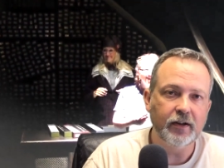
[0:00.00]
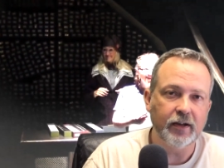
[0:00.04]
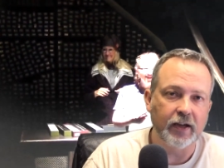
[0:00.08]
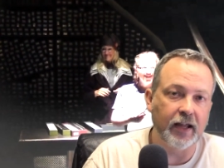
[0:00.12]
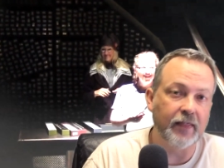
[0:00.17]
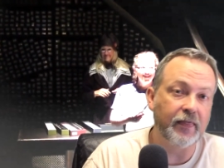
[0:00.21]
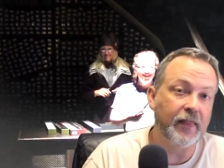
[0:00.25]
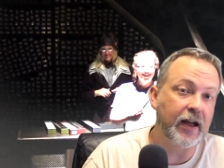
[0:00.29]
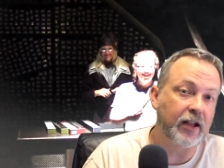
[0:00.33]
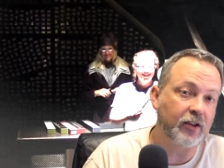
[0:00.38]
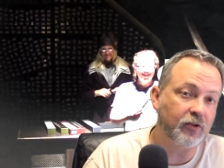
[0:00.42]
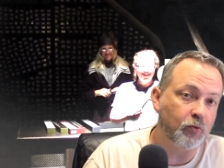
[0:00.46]

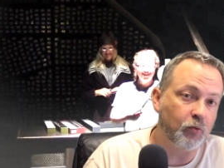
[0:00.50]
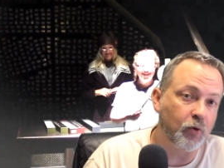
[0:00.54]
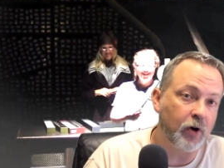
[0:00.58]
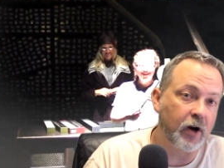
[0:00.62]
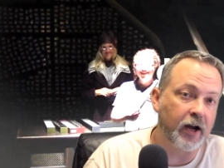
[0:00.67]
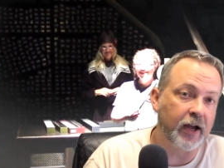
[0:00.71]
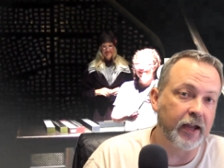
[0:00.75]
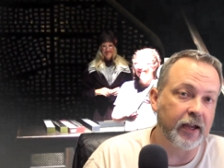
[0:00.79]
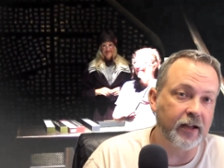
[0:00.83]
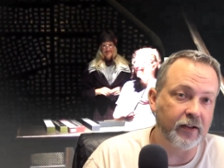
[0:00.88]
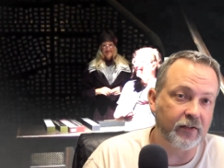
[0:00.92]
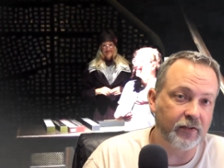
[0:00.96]
And that's
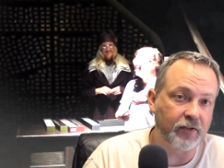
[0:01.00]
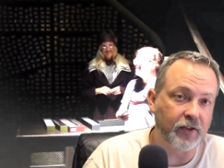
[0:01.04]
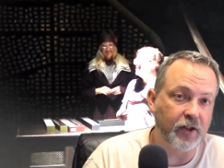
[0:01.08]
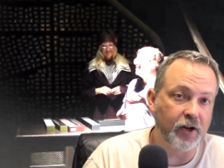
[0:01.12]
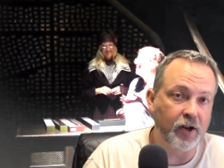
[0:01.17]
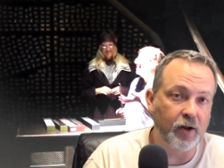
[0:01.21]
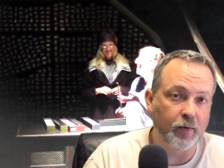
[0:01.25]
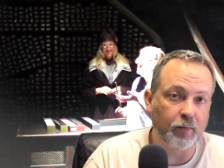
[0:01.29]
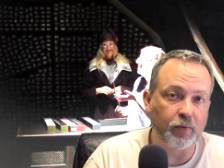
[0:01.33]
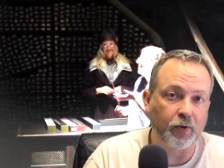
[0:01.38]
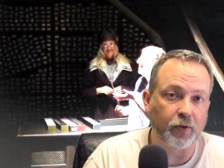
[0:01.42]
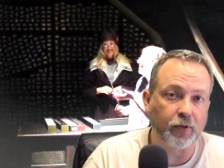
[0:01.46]
why it's the
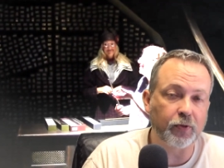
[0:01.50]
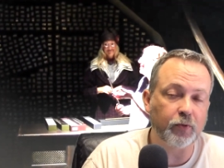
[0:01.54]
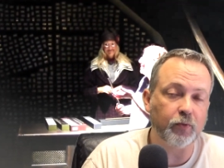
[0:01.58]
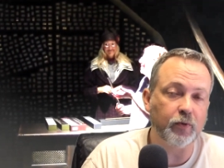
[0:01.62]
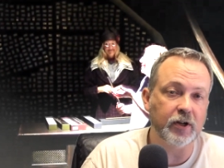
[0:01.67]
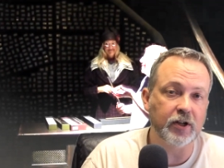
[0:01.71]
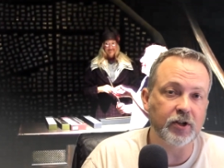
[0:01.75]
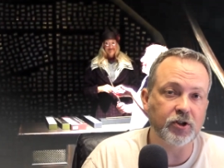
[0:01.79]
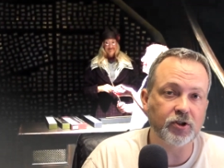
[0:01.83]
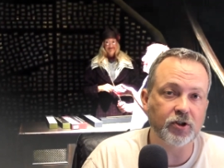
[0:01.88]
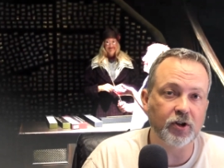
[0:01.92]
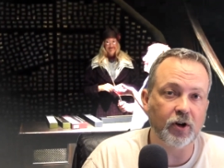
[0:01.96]
number
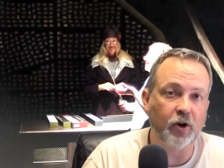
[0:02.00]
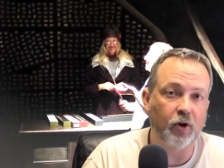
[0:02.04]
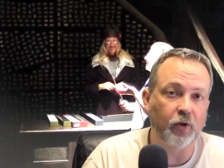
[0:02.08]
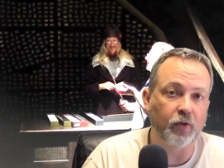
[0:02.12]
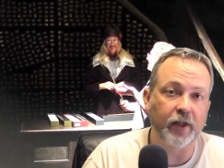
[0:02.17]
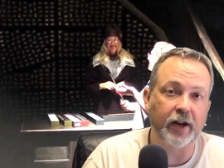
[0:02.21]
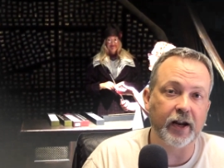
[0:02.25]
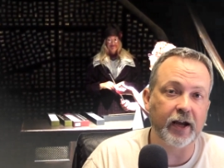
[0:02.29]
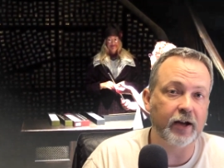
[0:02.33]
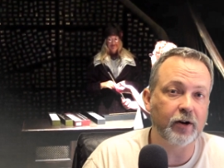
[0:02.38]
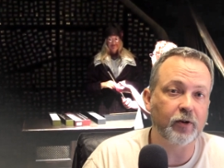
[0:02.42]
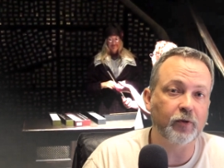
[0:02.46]
3 show
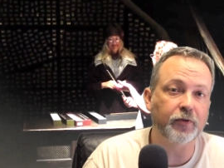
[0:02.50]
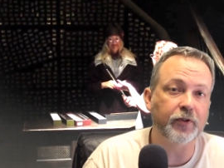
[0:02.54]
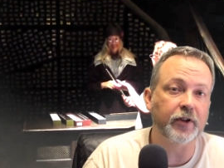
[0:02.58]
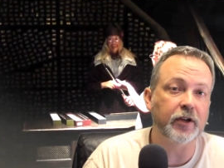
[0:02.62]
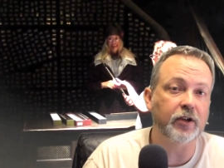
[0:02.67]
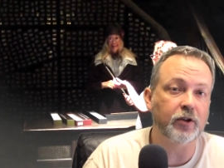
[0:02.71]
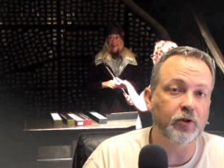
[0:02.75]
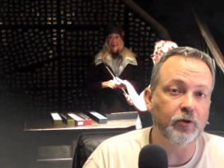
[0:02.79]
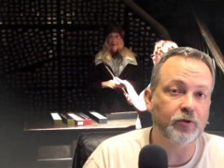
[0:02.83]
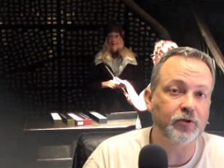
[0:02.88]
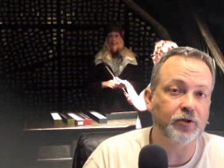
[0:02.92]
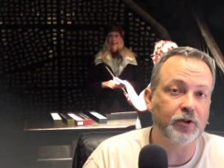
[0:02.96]
that I don't
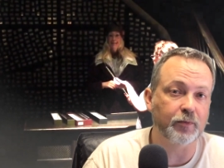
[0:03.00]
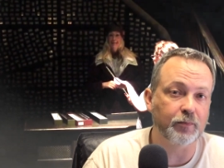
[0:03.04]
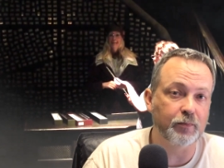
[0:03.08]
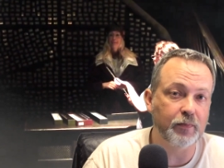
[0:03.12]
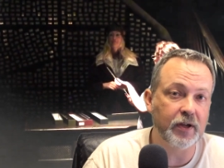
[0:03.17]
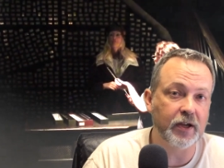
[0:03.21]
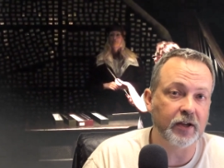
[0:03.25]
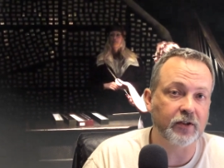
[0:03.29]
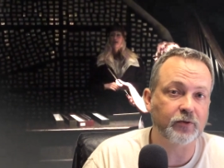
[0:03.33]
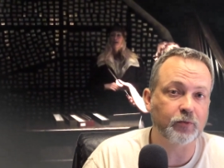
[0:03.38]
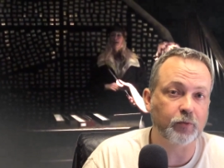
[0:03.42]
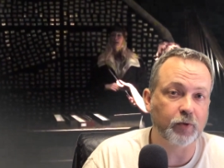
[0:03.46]
think you should
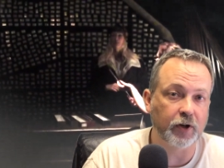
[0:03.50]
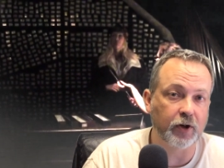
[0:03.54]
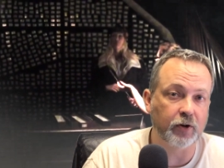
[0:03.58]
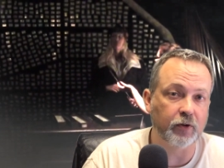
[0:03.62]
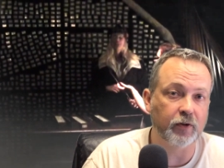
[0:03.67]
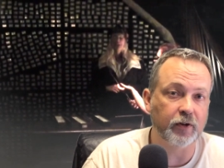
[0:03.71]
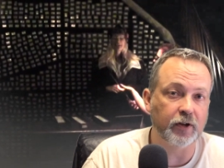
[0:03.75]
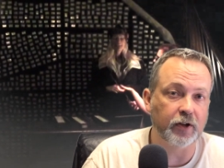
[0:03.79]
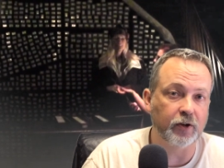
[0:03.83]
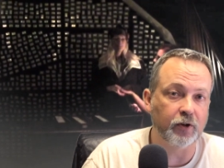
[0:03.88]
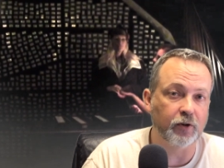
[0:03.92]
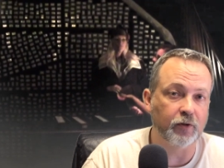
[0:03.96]
miss when
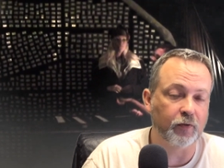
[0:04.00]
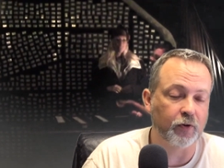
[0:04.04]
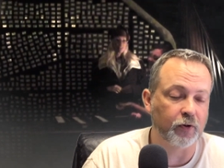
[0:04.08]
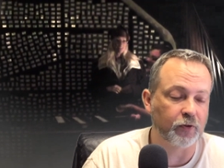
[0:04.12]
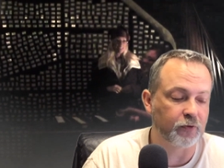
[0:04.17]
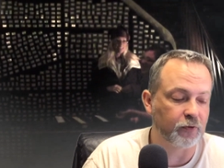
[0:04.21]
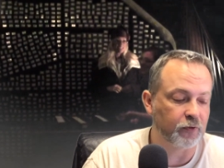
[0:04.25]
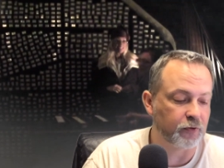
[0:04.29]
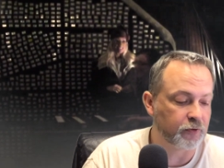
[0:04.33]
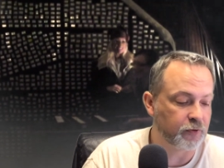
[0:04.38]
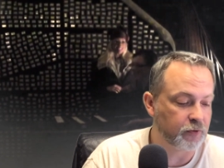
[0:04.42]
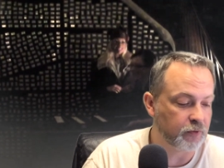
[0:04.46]
going to
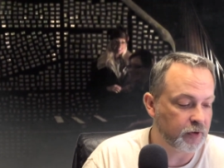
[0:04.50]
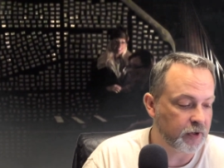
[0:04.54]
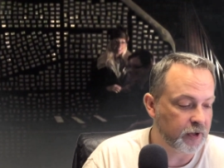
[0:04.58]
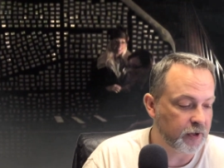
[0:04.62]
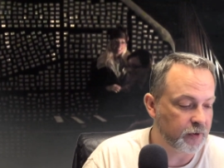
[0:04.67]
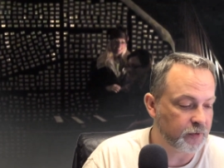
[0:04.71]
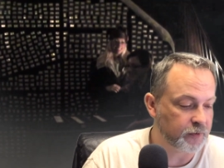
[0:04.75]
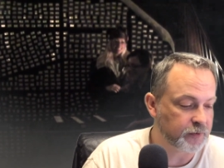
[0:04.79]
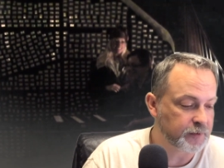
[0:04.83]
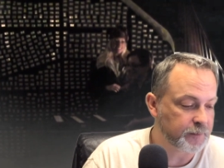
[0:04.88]
Universal Studios.